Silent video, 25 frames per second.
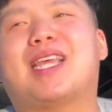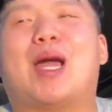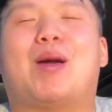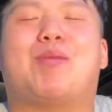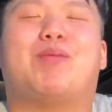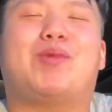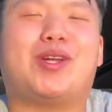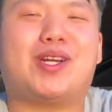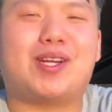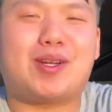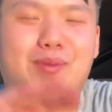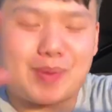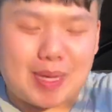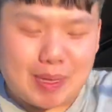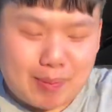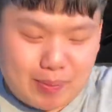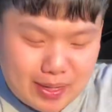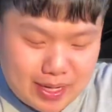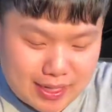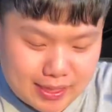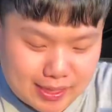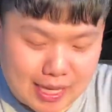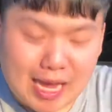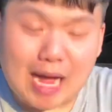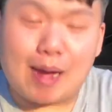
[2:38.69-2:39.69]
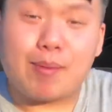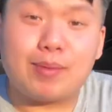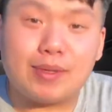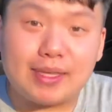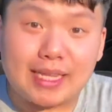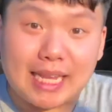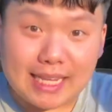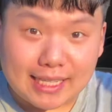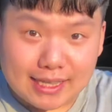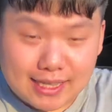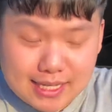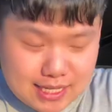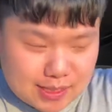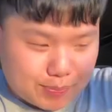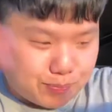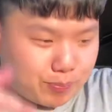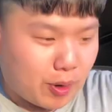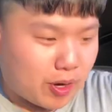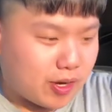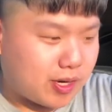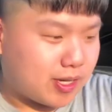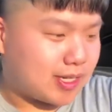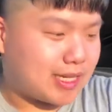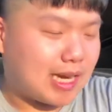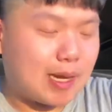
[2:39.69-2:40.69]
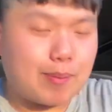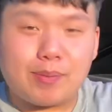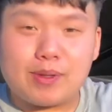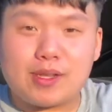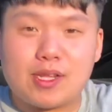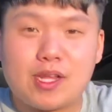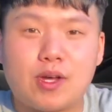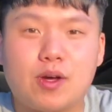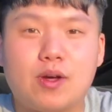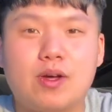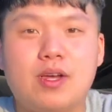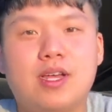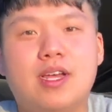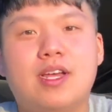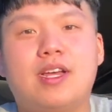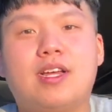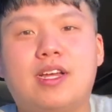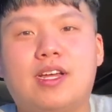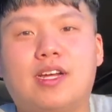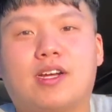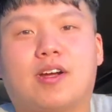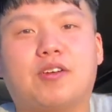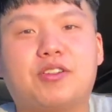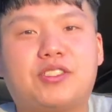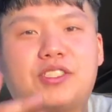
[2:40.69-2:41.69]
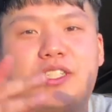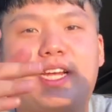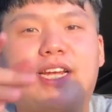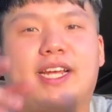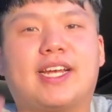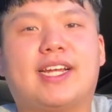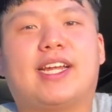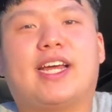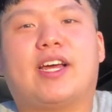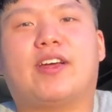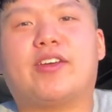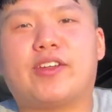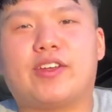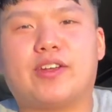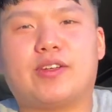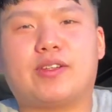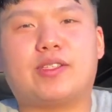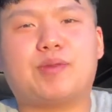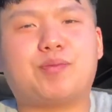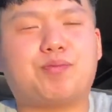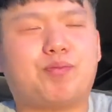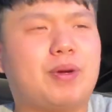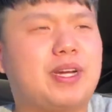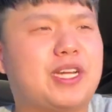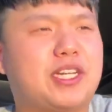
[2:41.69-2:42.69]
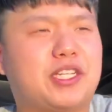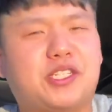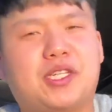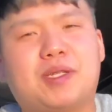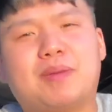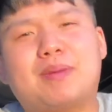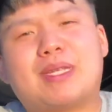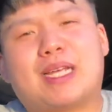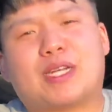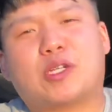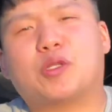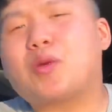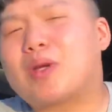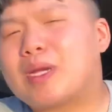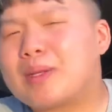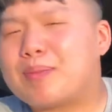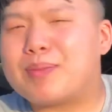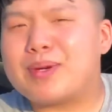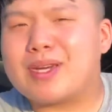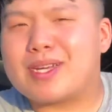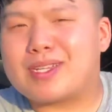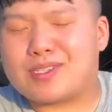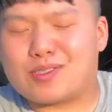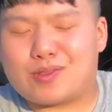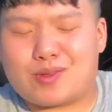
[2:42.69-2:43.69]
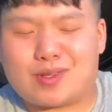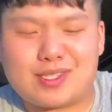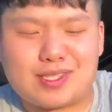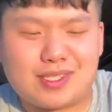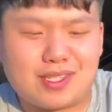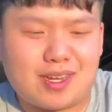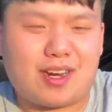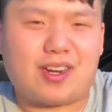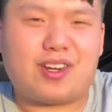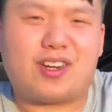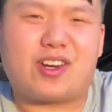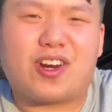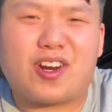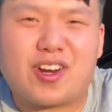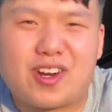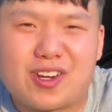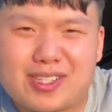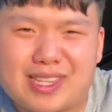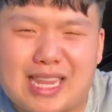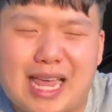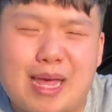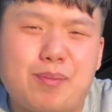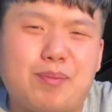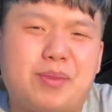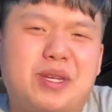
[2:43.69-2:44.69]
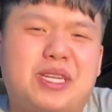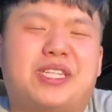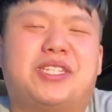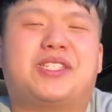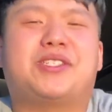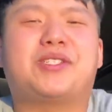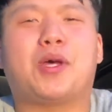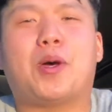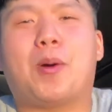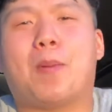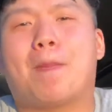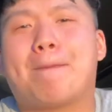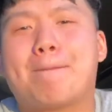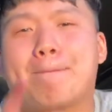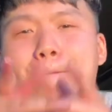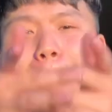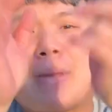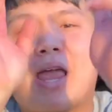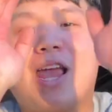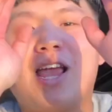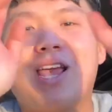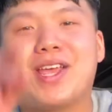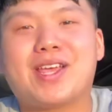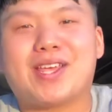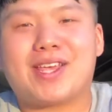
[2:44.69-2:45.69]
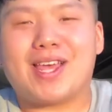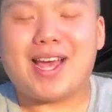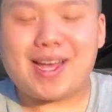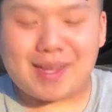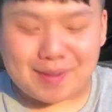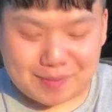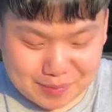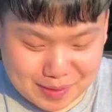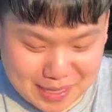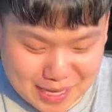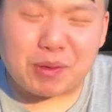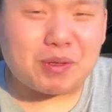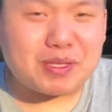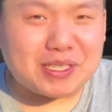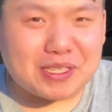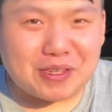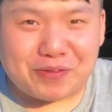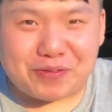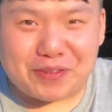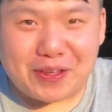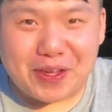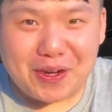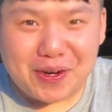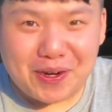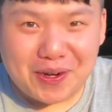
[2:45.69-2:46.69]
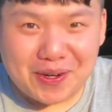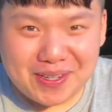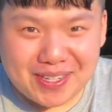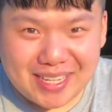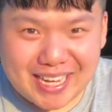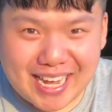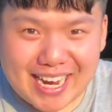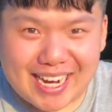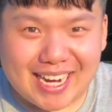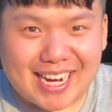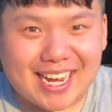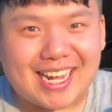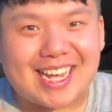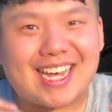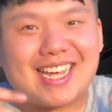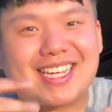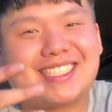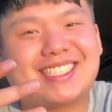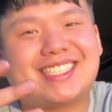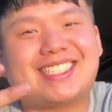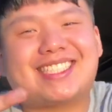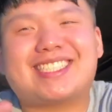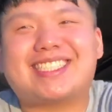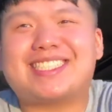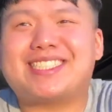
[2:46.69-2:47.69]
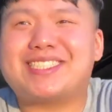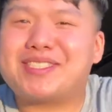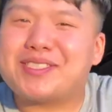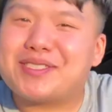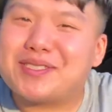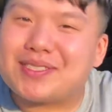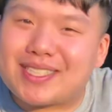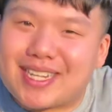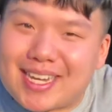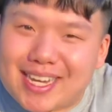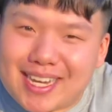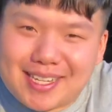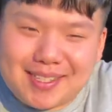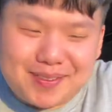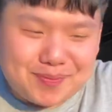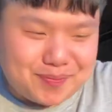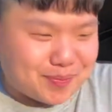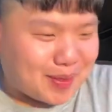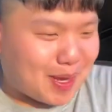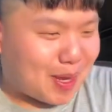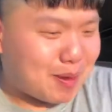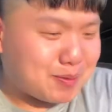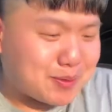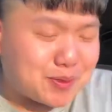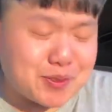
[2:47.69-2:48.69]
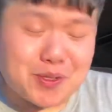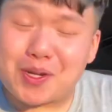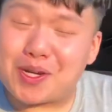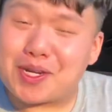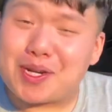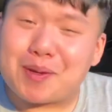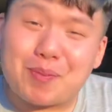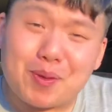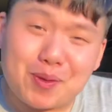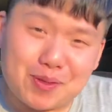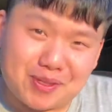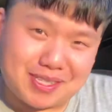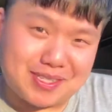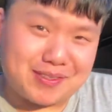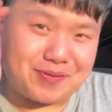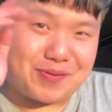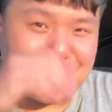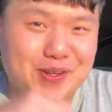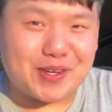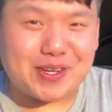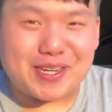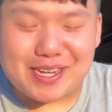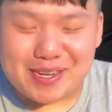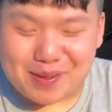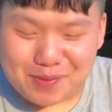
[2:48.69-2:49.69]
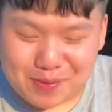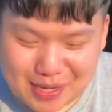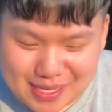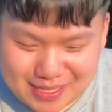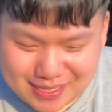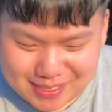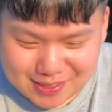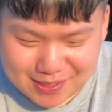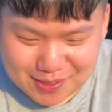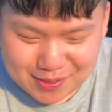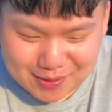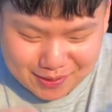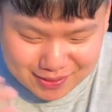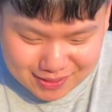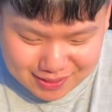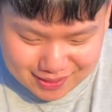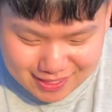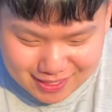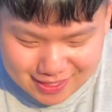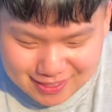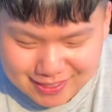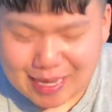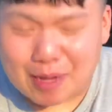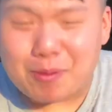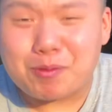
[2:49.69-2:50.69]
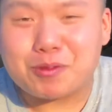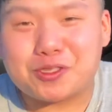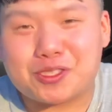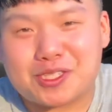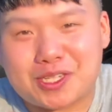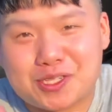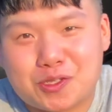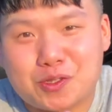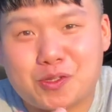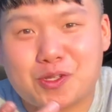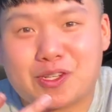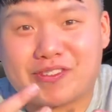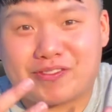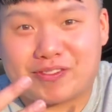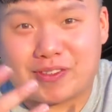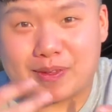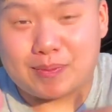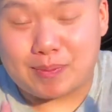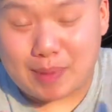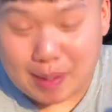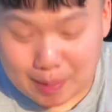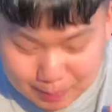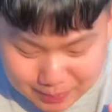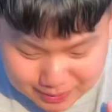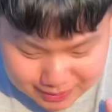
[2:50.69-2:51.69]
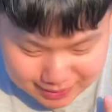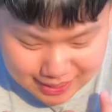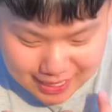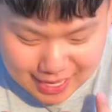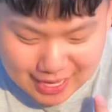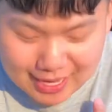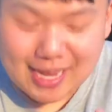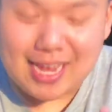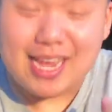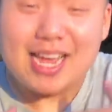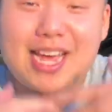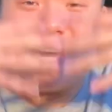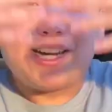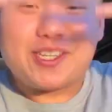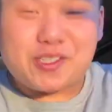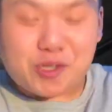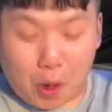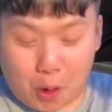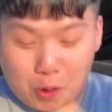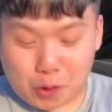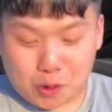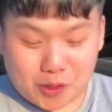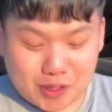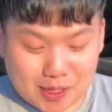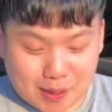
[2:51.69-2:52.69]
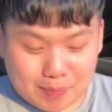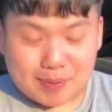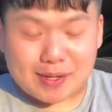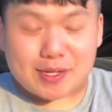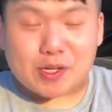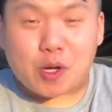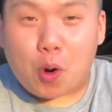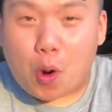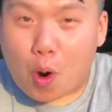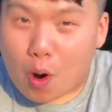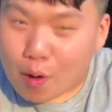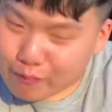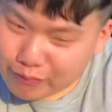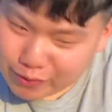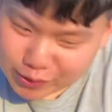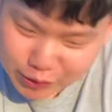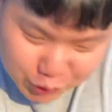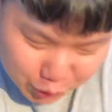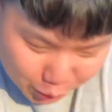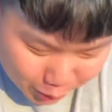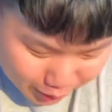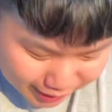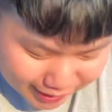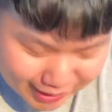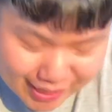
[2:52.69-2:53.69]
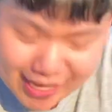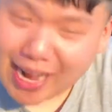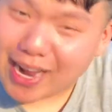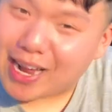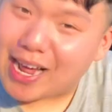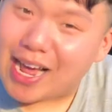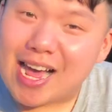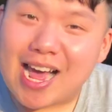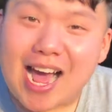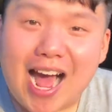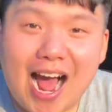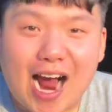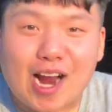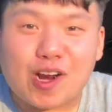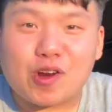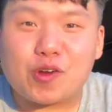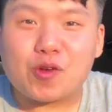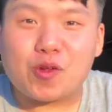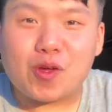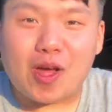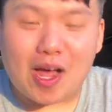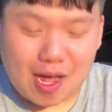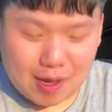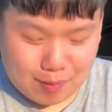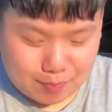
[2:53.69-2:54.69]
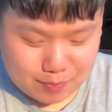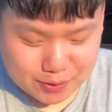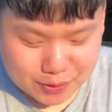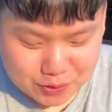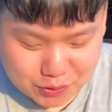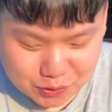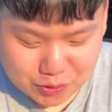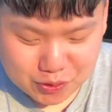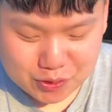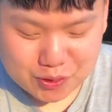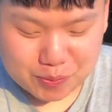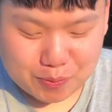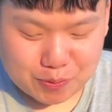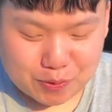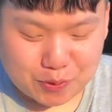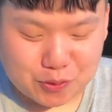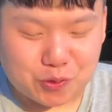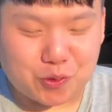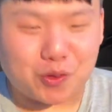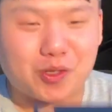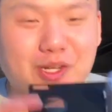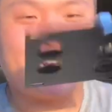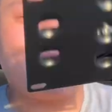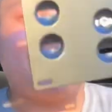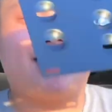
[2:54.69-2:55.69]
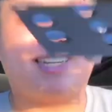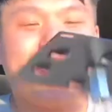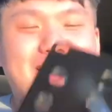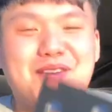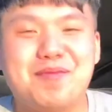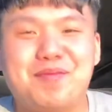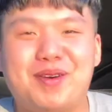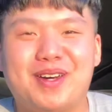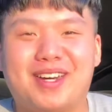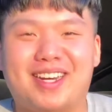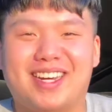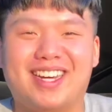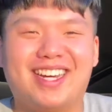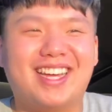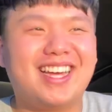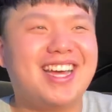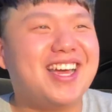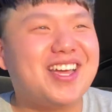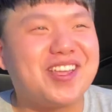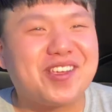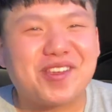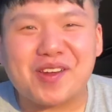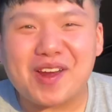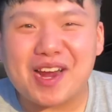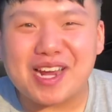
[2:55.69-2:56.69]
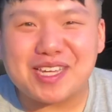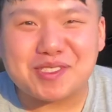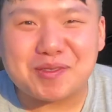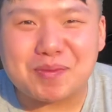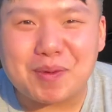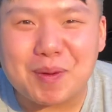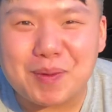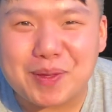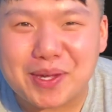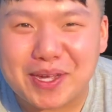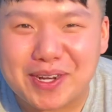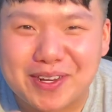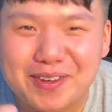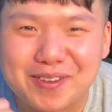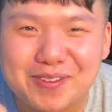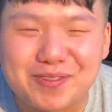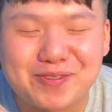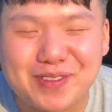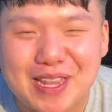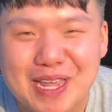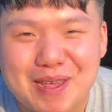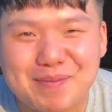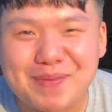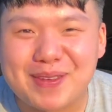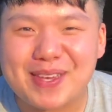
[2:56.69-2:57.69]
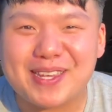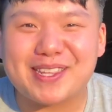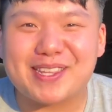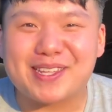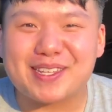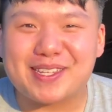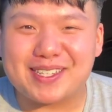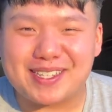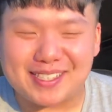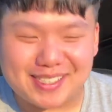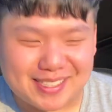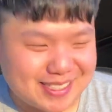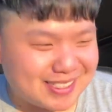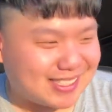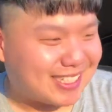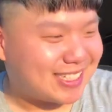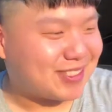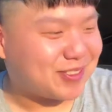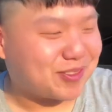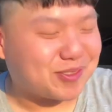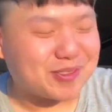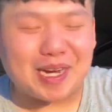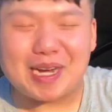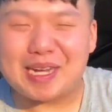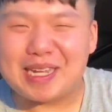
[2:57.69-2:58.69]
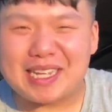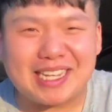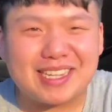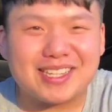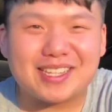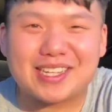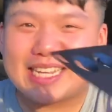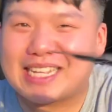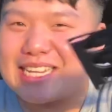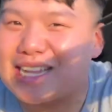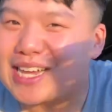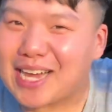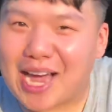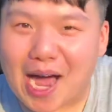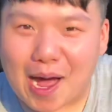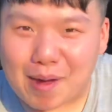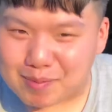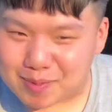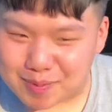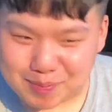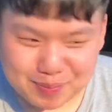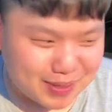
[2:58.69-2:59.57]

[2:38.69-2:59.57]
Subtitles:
I'm not gonna blame anything. I'm gonna link this product down below. Go check it out. It's pretty cheap. It's like 20 bucks. It's not gonna hurt that much. So yeah, it was a failed, and I guess yeah, I'm still gonna post this video anyways, because I want you guys to learn from my mistake. Don't do that. Don't over torque it. I don't know how much you're supposed to torque it down, but you guys are probably gonna flame me in the comment.